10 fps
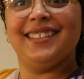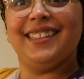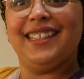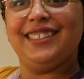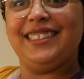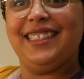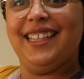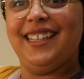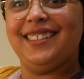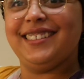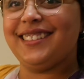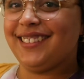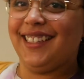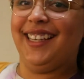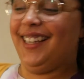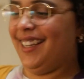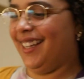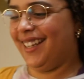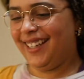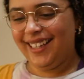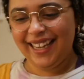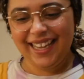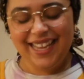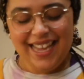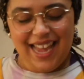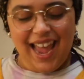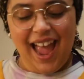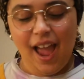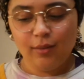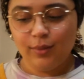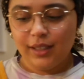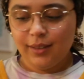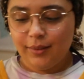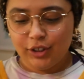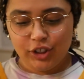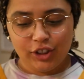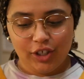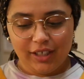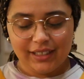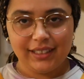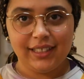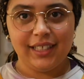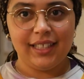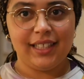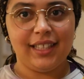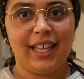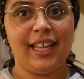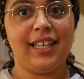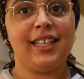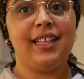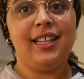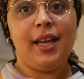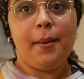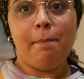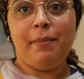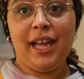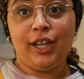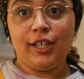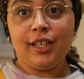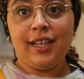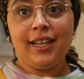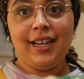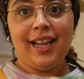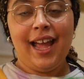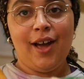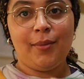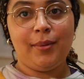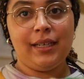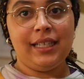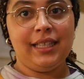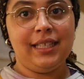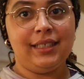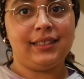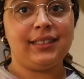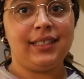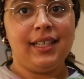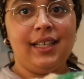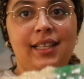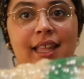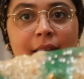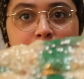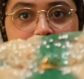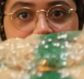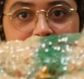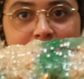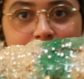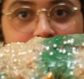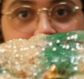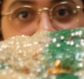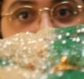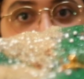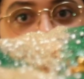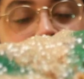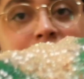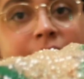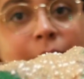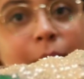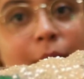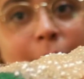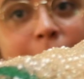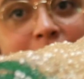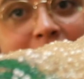there she is. I really wish that y'all could see like better how pretty this like pale purple